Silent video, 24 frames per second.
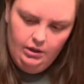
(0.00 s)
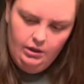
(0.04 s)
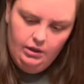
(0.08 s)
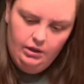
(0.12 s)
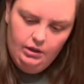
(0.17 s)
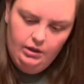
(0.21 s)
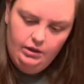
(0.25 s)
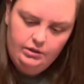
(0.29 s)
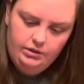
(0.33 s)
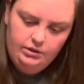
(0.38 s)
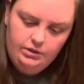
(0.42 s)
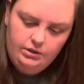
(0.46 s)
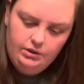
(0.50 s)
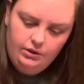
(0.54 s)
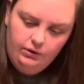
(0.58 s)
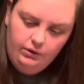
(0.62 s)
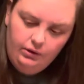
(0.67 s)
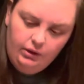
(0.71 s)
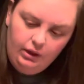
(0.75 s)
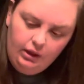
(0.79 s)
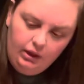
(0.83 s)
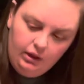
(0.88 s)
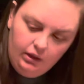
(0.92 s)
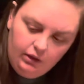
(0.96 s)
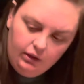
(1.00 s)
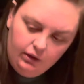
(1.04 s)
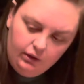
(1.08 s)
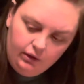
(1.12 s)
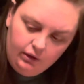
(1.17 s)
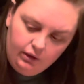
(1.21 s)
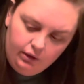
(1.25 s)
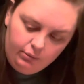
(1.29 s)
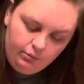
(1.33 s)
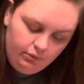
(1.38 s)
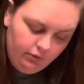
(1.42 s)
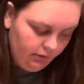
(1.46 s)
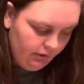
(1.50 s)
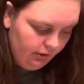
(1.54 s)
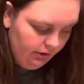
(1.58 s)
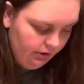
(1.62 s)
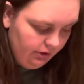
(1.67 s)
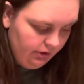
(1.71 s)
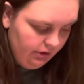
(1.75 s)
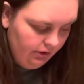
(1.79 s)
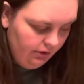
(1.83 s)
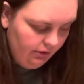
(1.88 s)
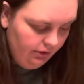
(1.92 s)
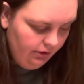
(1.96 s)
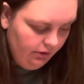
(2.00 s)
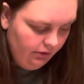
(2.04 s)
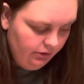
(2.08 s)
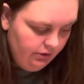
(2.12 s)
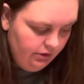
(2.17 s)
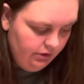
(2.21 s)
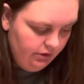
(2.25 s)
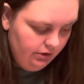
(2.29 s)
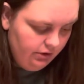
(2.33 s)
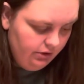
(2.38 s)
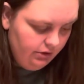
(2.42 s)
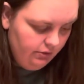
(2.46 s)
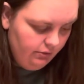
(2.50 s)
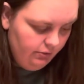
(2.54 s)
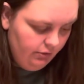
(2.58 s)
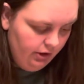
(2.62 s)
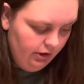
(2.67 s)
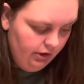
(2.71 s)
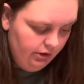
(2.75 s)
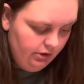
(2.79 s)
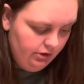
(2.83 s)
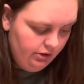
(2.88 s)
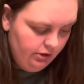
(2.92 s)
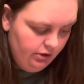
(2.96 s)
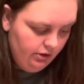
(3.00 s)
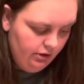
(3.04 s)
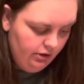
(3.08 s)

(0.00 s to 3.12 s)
And so now I'm going to close the switch.